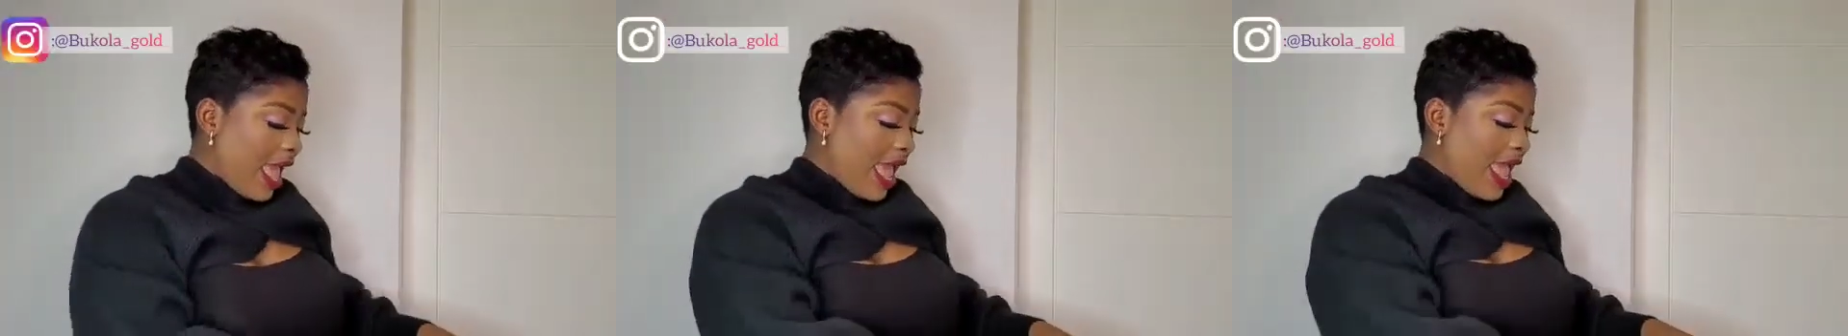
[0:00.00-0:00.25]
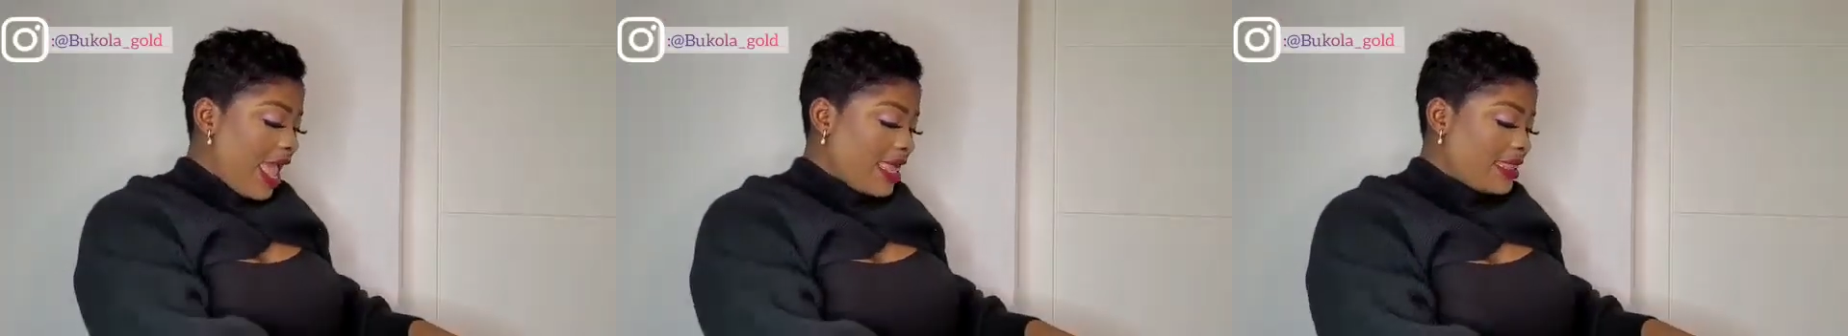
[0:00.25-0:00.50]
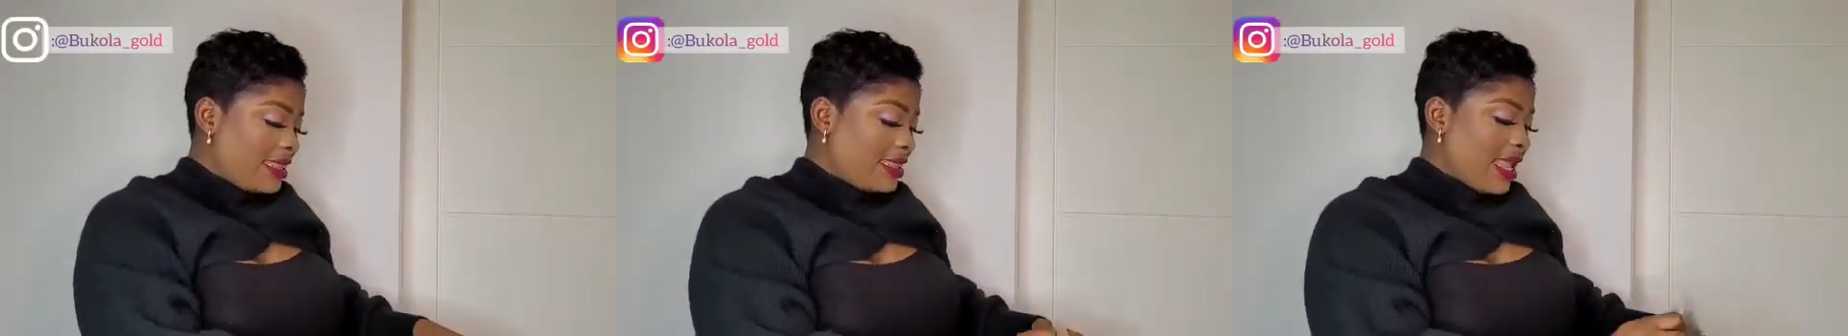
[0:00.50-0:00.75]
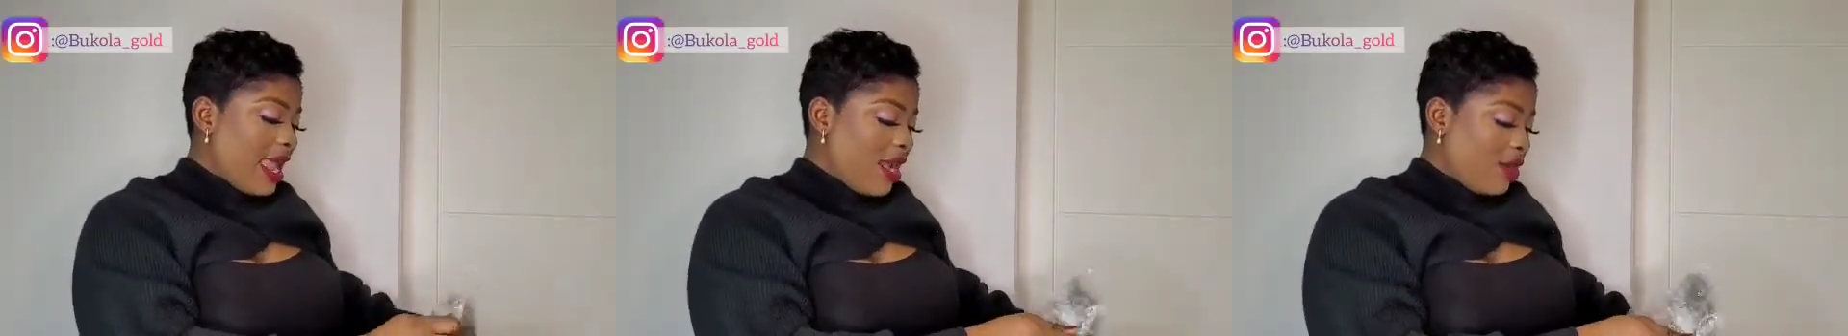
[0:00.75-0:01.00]

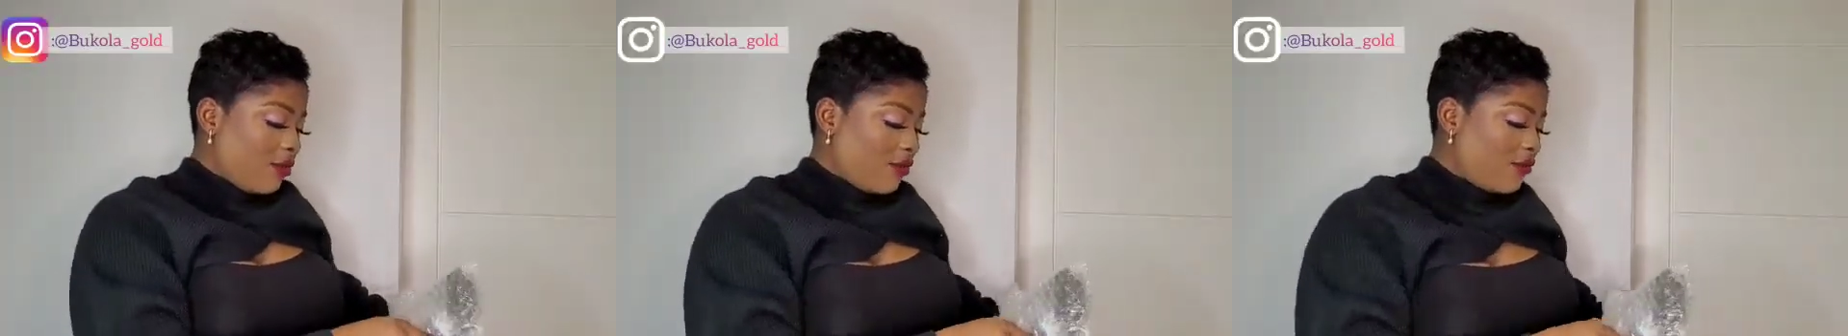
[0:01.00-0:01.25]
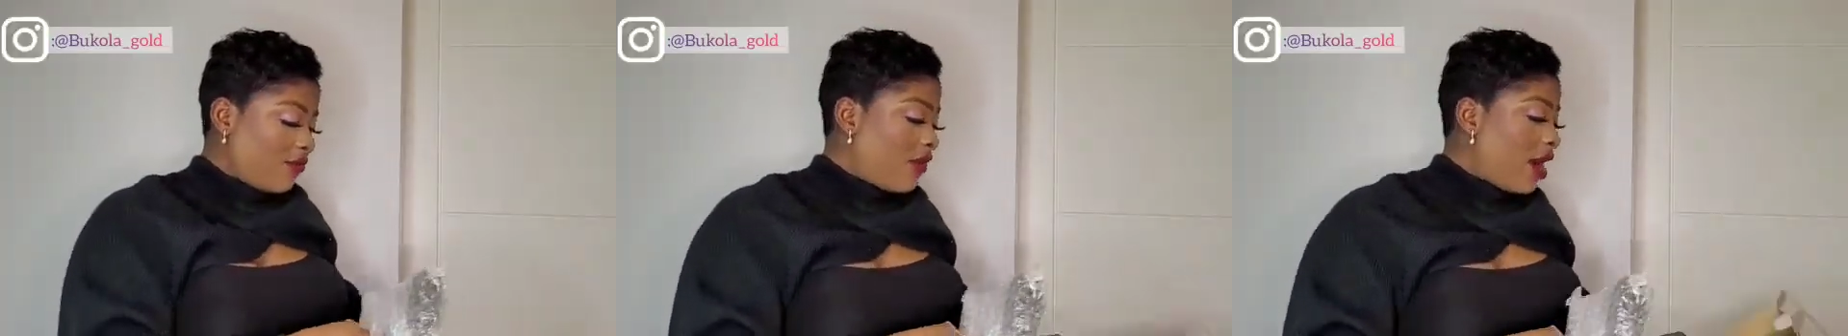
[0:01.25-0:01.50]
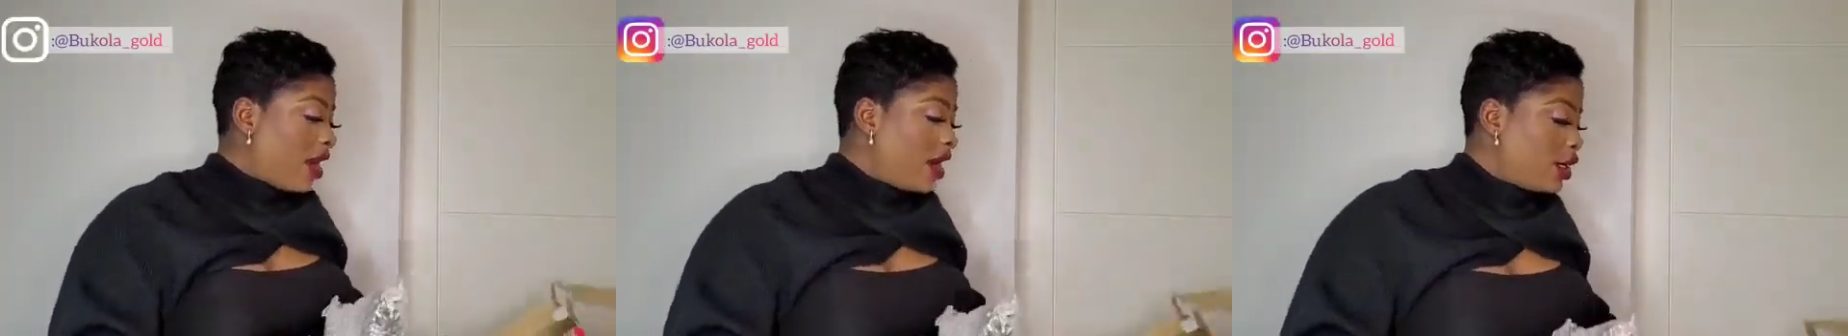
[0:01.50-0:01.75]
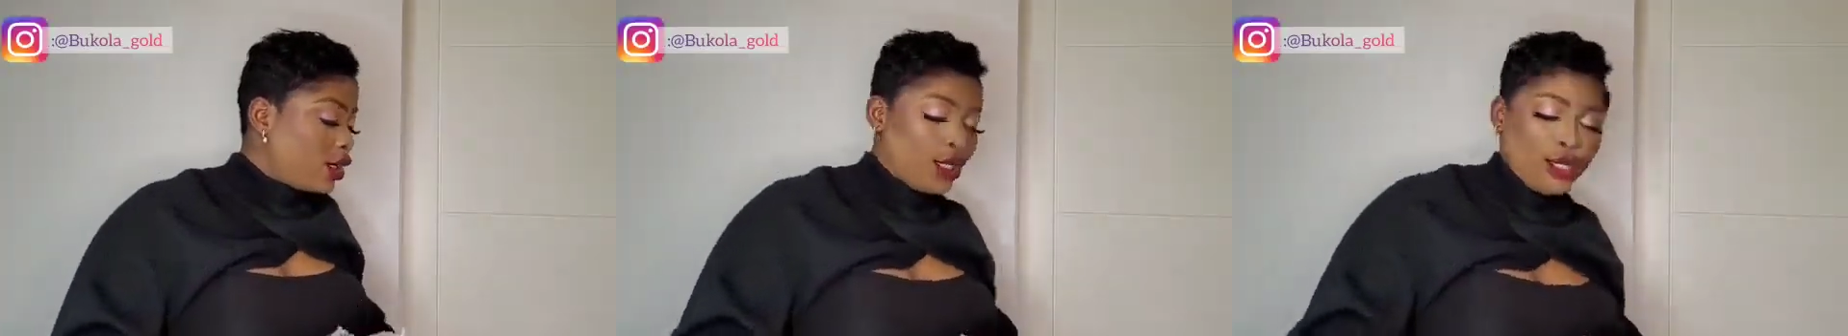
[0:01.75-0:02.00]
And now,
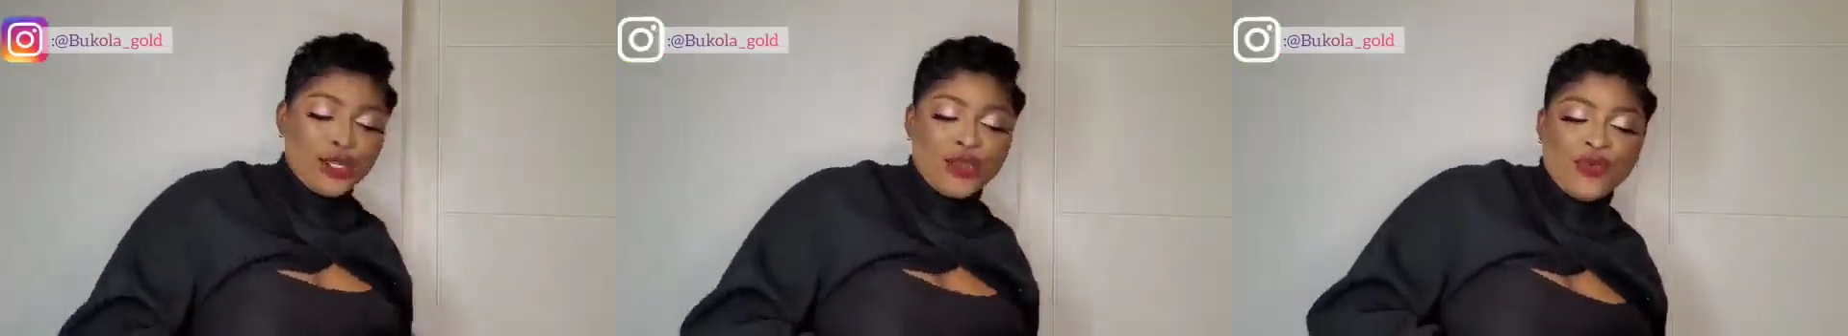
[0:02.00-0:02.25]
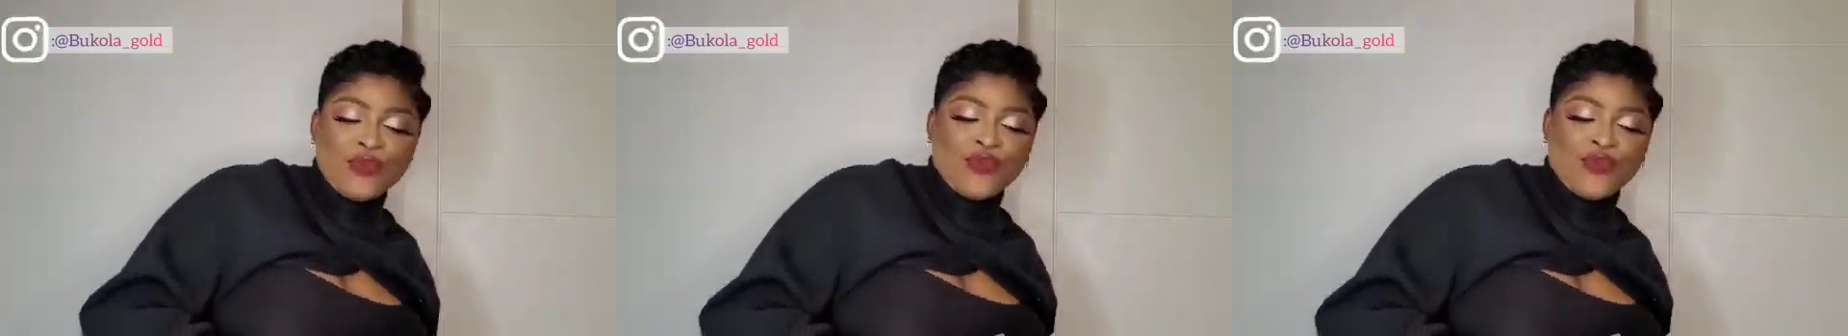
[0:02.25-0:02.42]
finally,